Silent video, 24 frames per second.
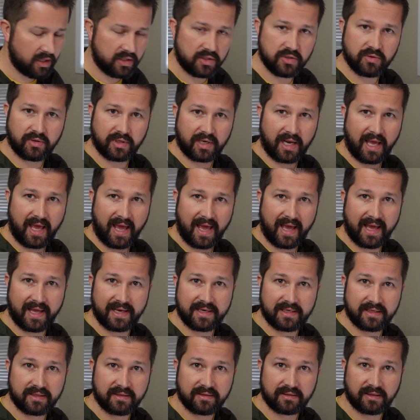you can
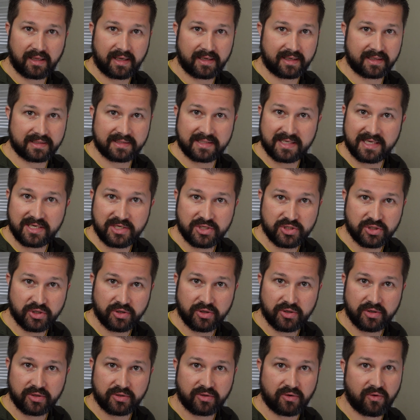add like a
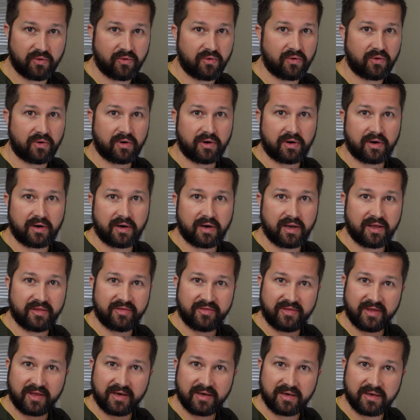t-shirt or a
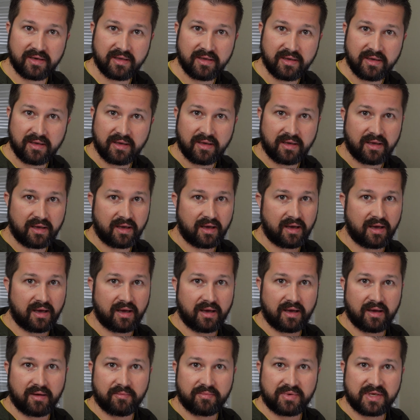thin
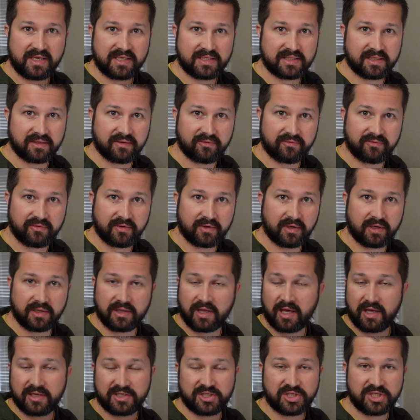uh, piece of
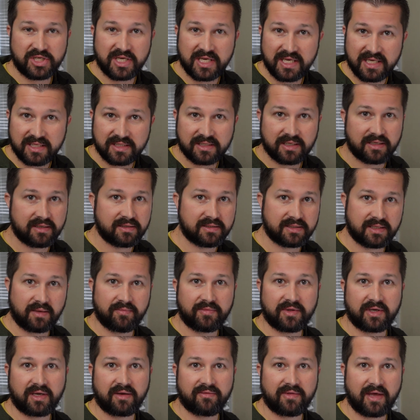a sheet,
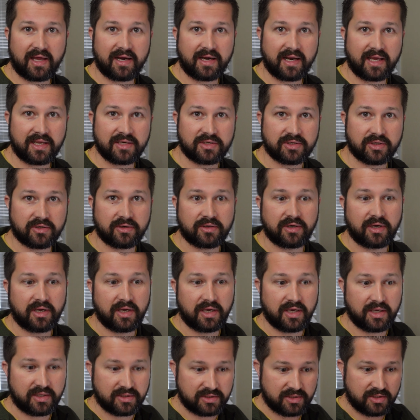something of that nature
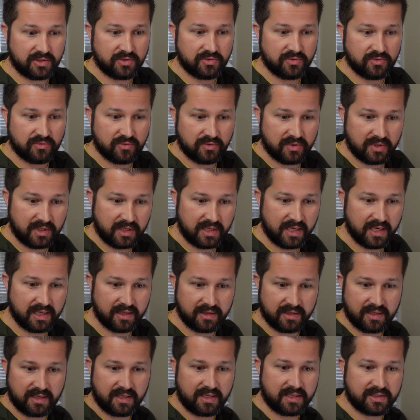to
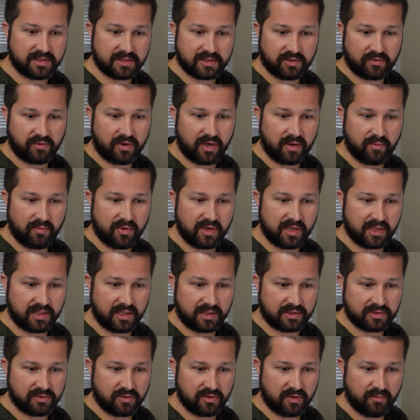get the histogram
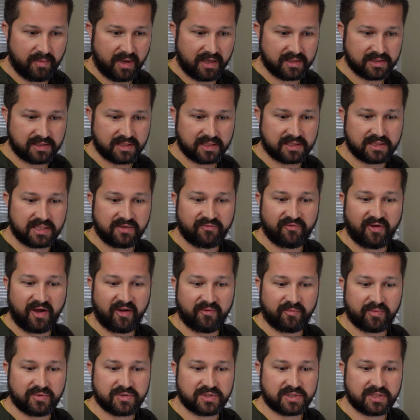reading to about
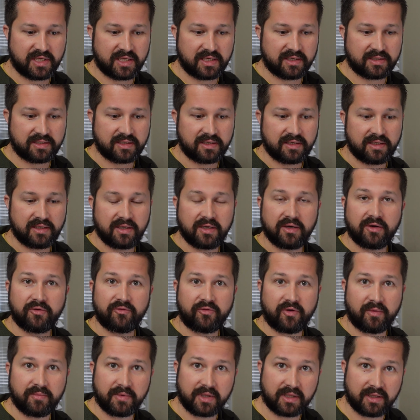65%
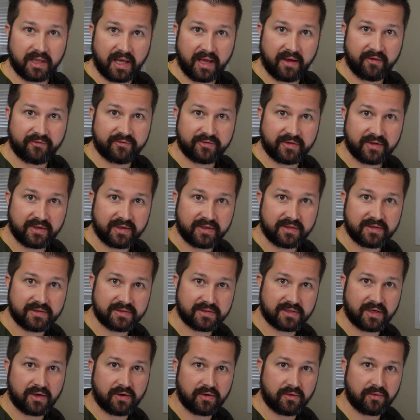from the left.
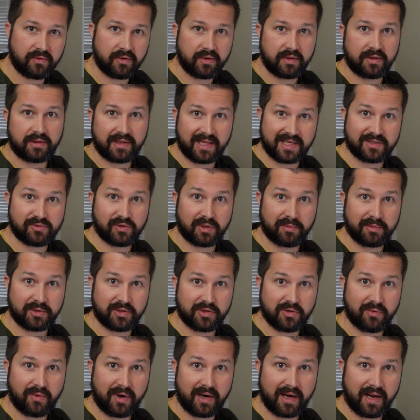So that's what I'm gonna
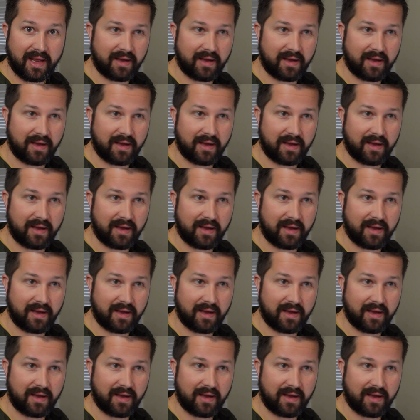do right